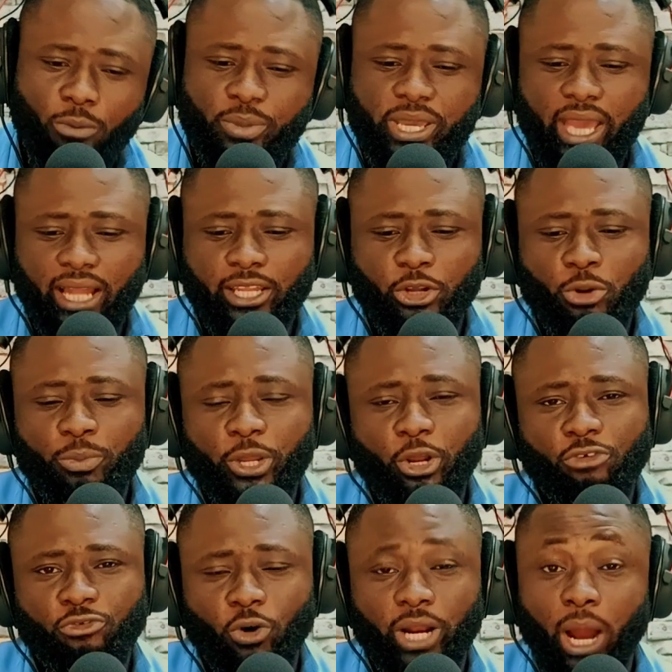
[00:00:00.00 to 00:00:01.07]
will be a little bit
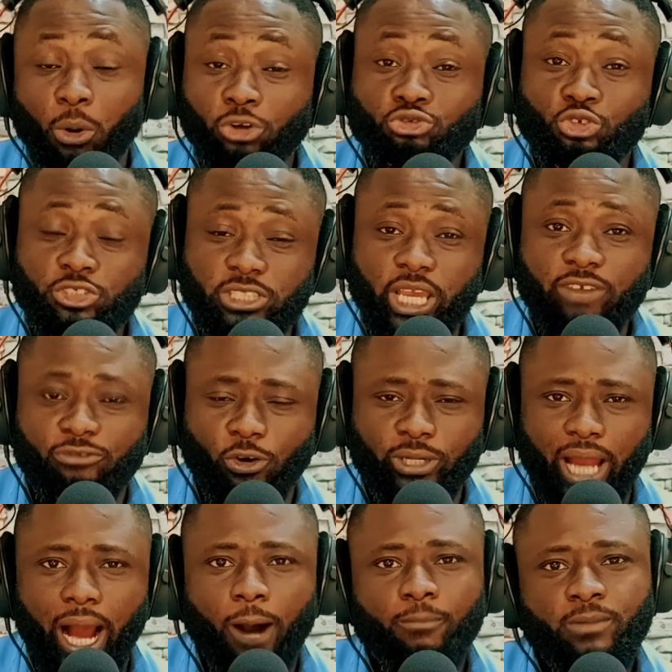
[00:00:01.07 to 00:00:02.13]
of what I want to say for
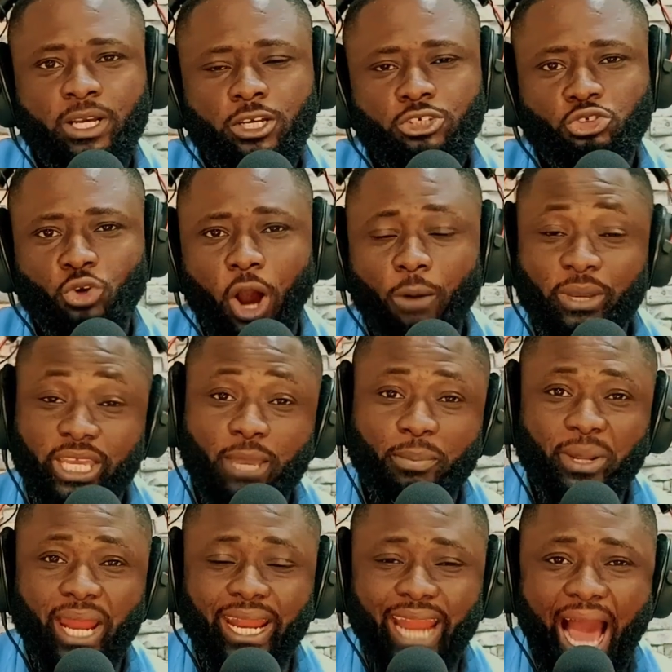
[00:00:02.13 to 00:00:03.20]
now. So I'll be
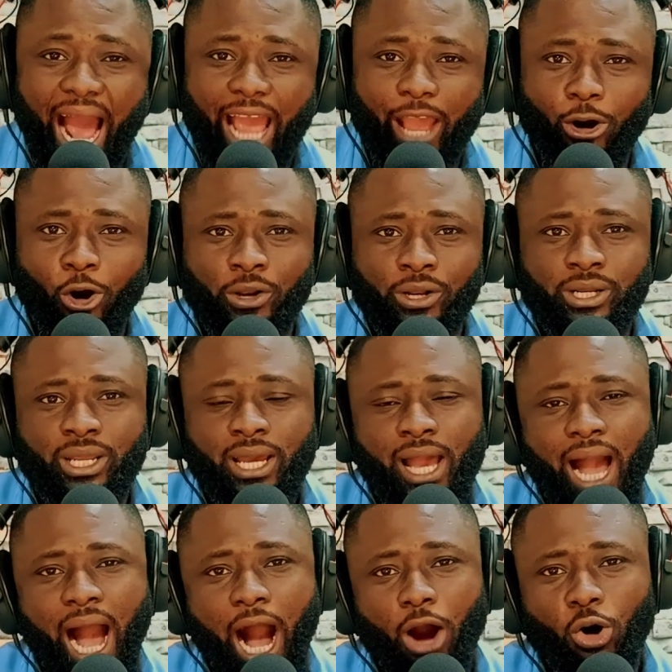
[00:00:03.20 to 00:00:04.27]
keeping an eye on
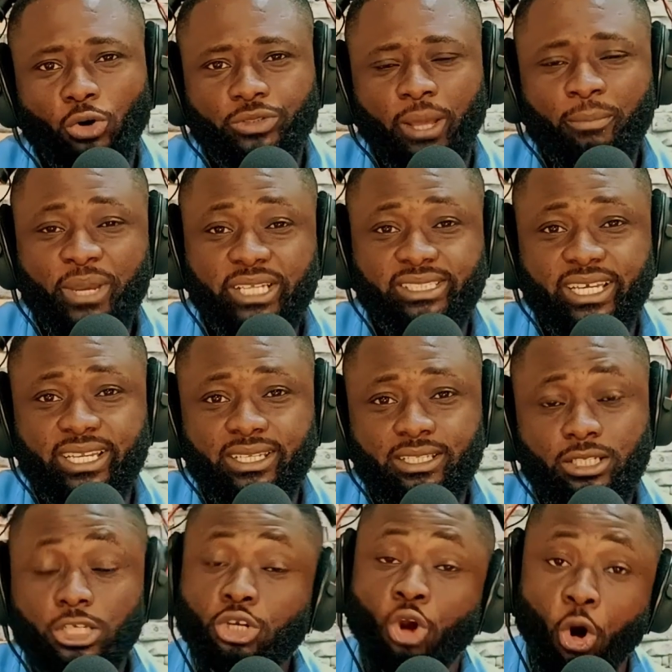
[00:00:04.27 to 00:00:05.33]
how the
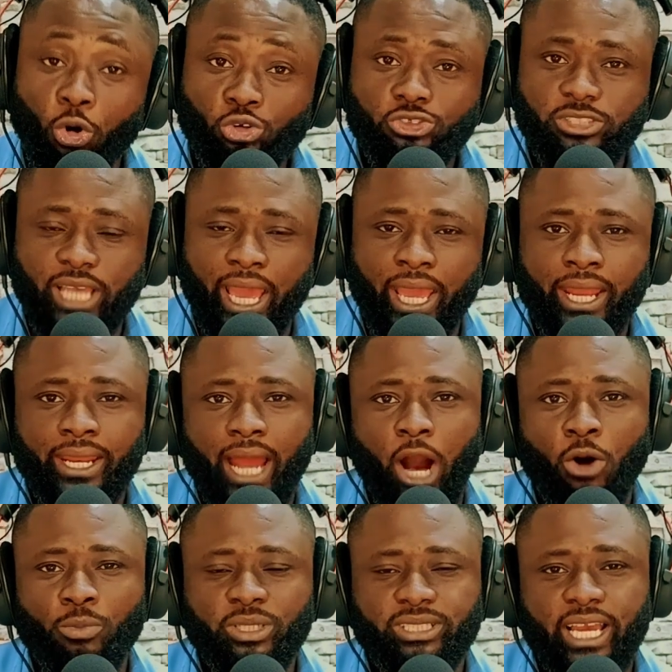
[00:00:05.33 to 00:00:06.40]
meeting goes and
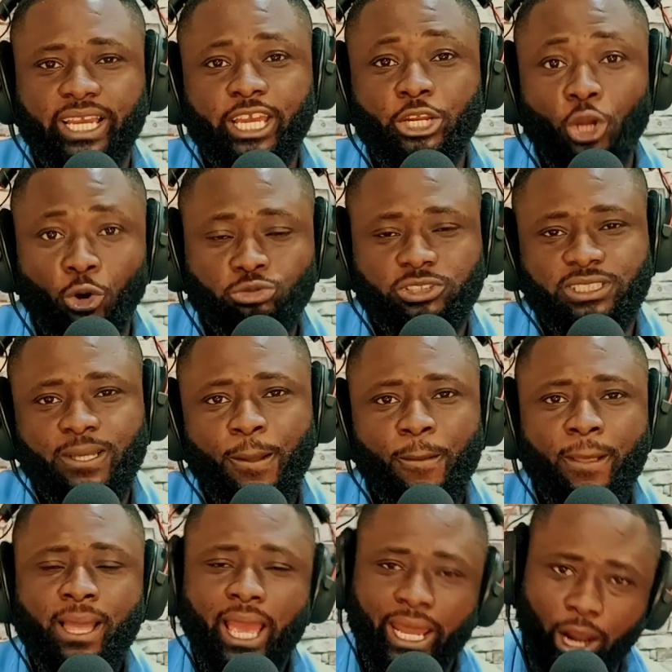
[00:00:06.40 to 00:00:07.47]
I'll be taking notes
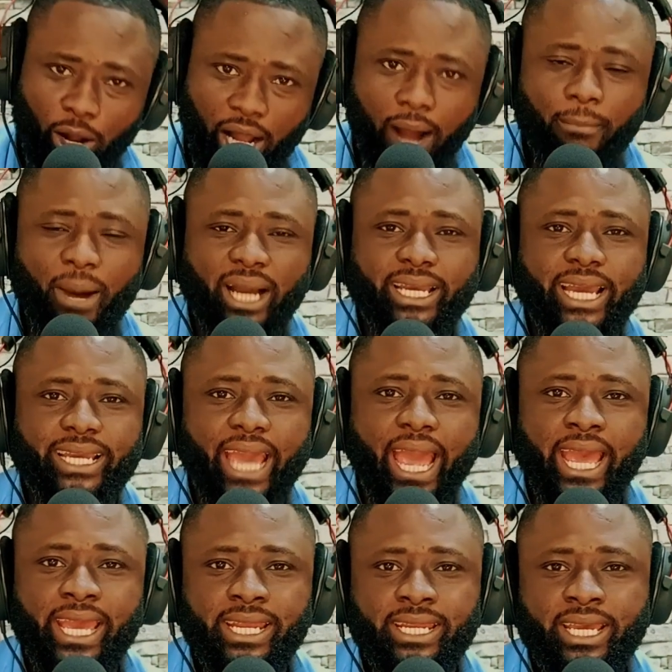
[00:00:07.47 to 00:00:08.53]
and I'll come back
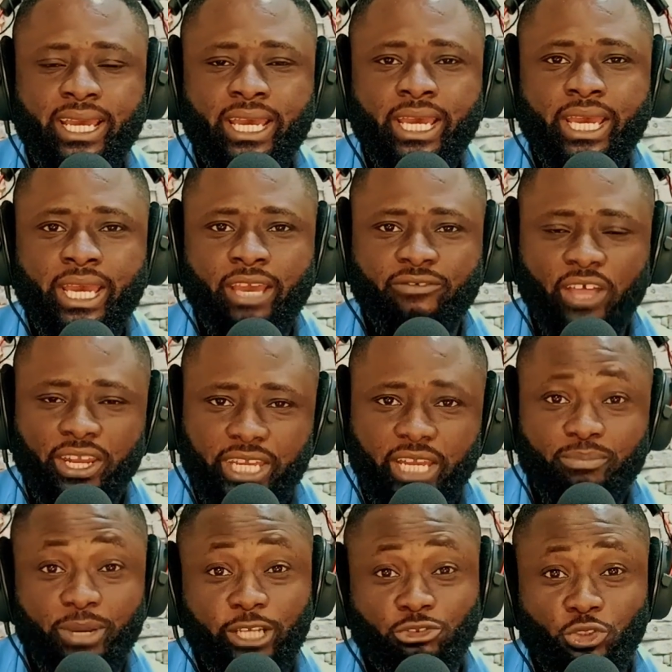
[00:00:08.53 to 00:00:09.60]
again if the
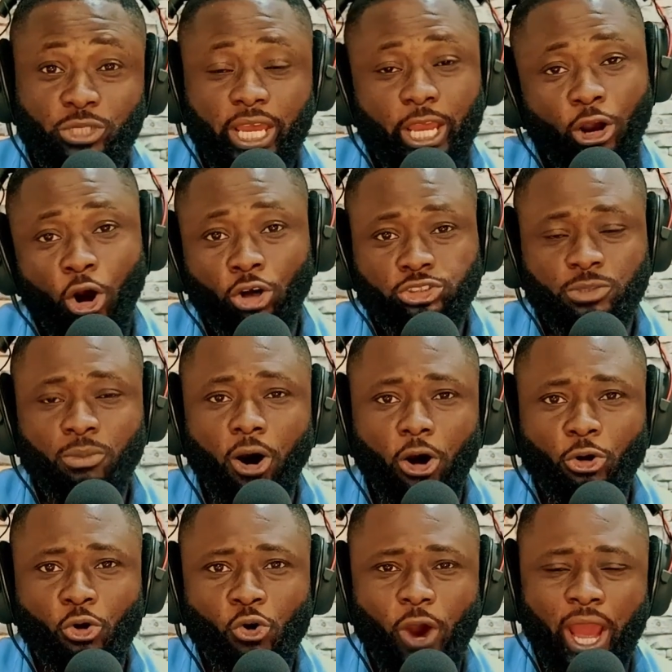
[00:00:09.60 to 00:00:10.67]
need be today or
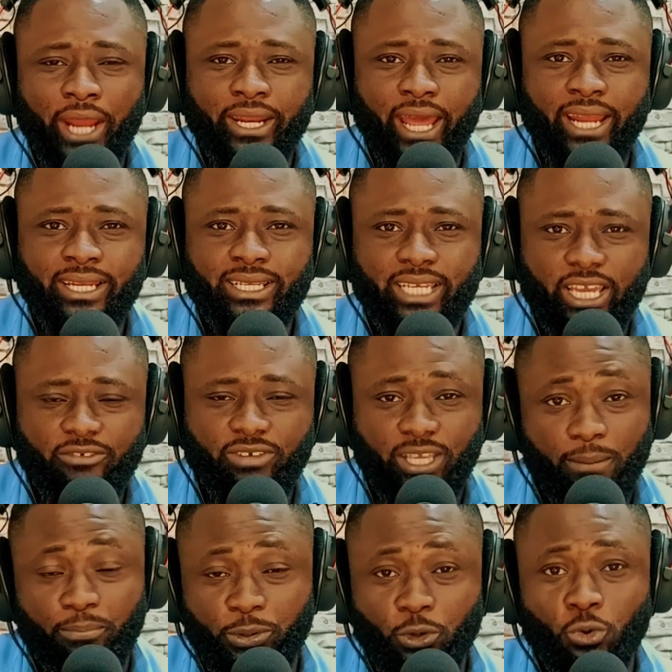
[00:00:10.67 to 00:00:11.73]
tomorrow and then
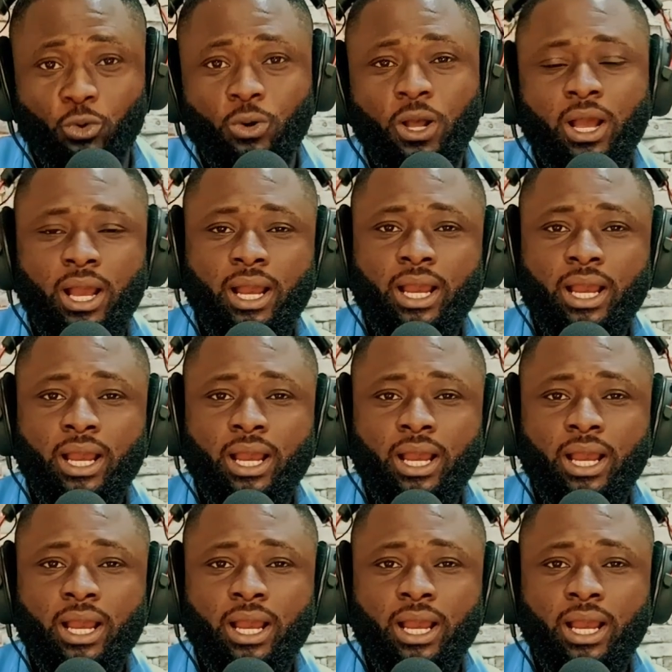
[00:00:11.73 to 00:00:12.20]
keep you